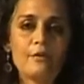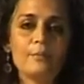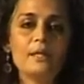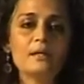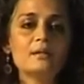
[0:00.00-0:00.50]
And
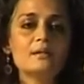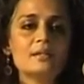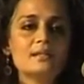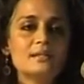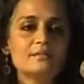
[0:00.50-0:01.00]
from
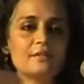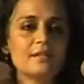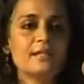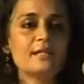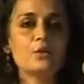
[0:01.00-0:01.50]
here, it's a
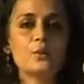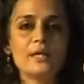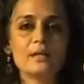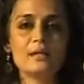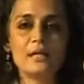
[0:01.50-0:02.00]
very
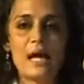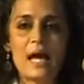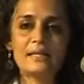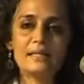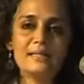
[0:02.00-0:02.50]
quick
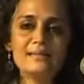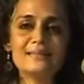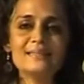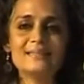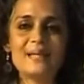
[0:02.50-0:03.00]
and
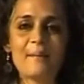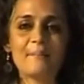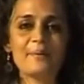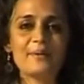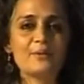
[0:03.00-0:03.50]
easy
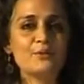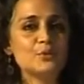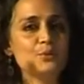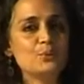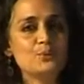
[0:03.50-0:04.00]
step
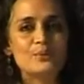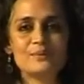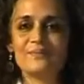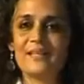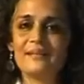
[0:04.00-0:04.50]
to
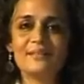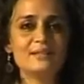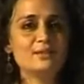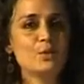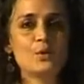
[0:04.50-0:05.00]
there
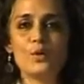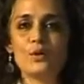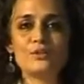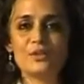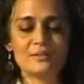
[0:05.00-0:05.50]
is no
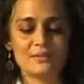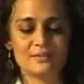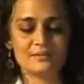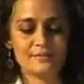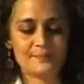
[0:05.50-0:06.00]

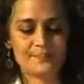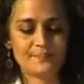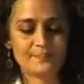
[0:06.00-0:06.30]
alternative.